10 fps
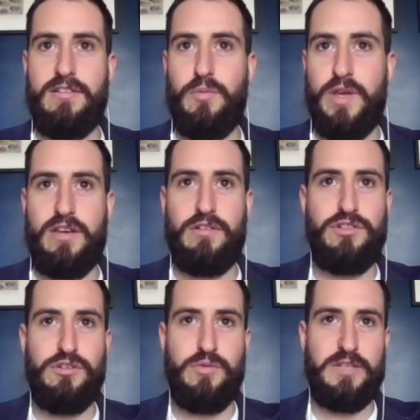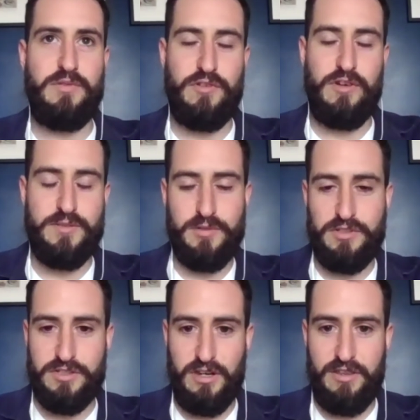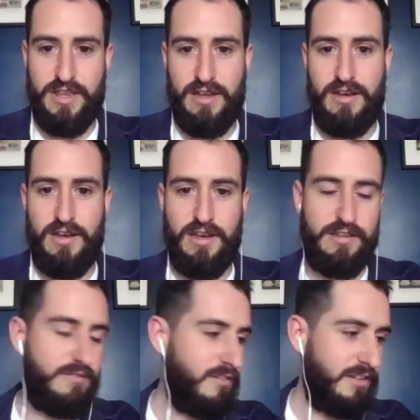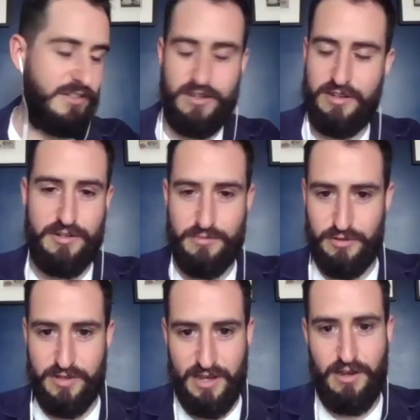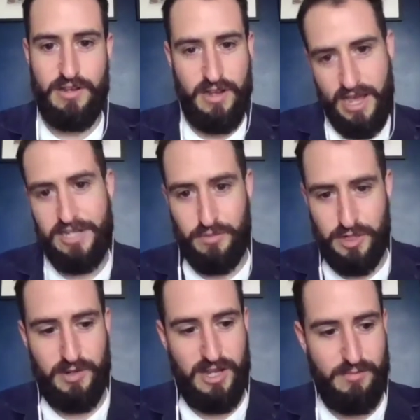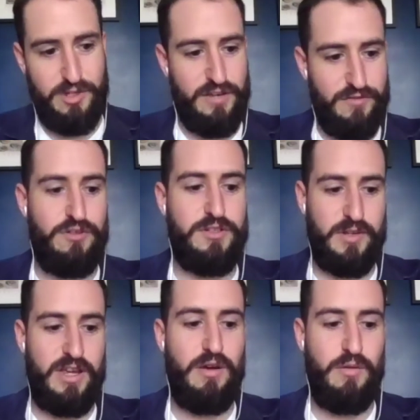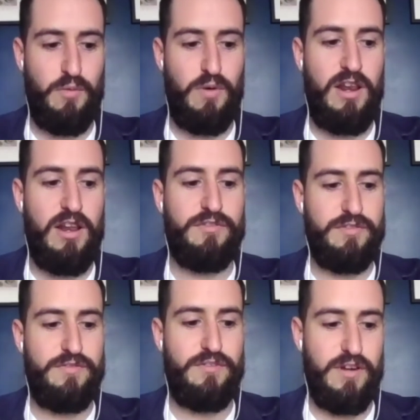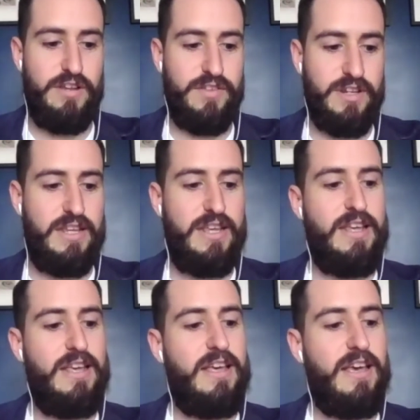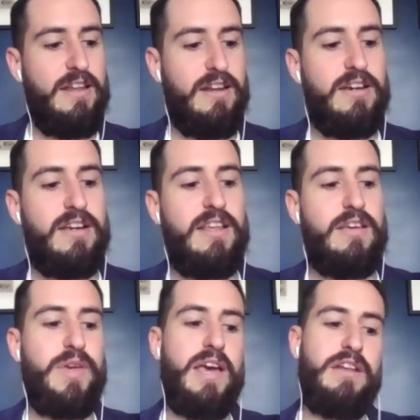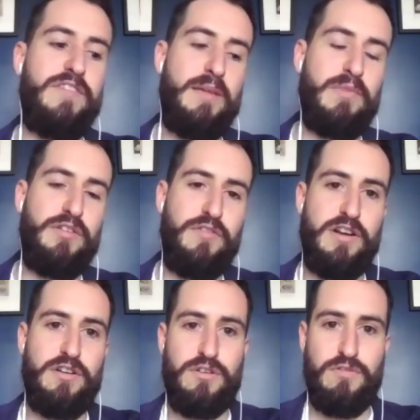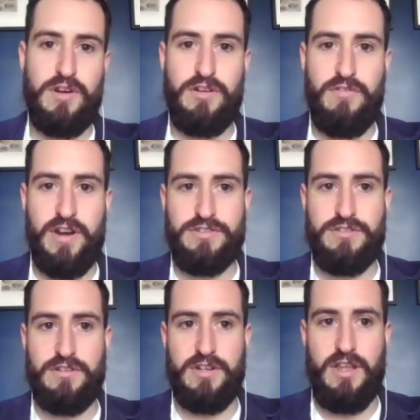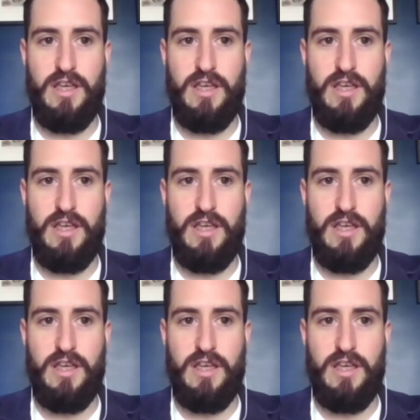week or 2 weeks before I was supposed to start that, I decided I didn't want to do that. I actually wanted to become a chef and do something I loved for a living. And luckily, we had a family friend who ran a restaurant